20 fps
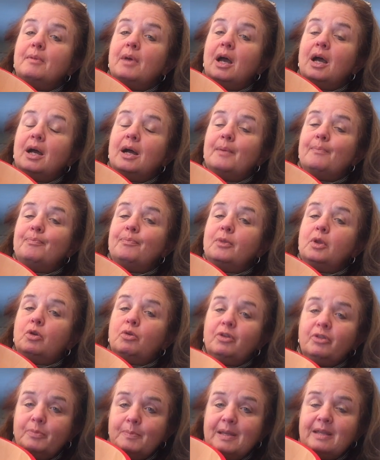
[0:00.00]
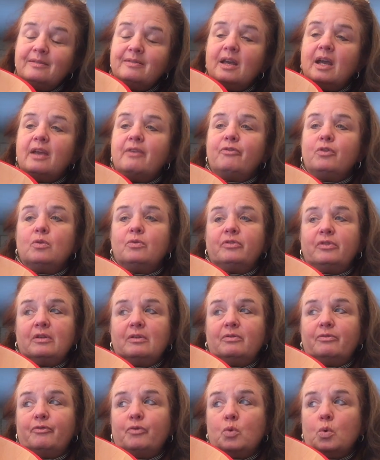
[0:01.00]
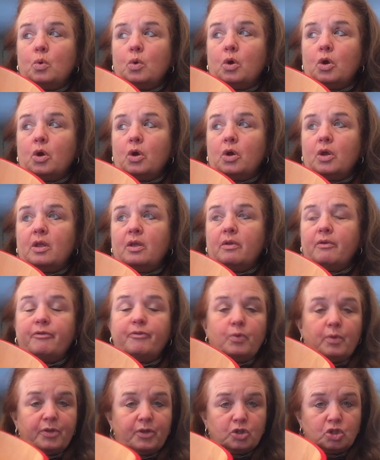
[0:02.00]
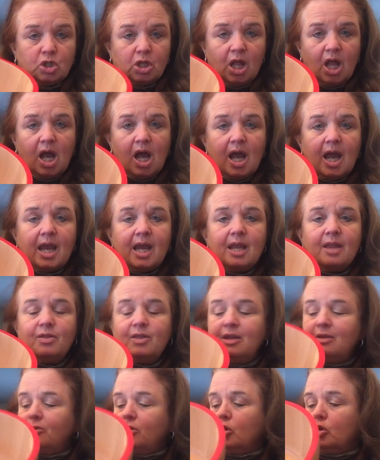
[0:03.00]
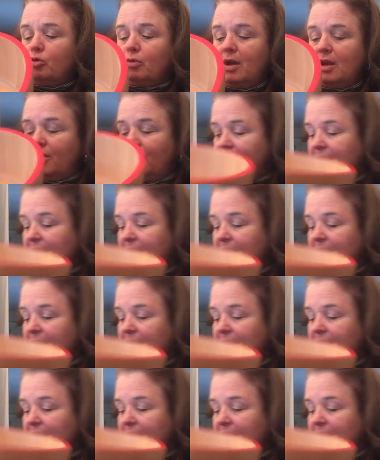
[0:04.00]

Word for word: um, Christmas. I've used this for 4th of July. These are great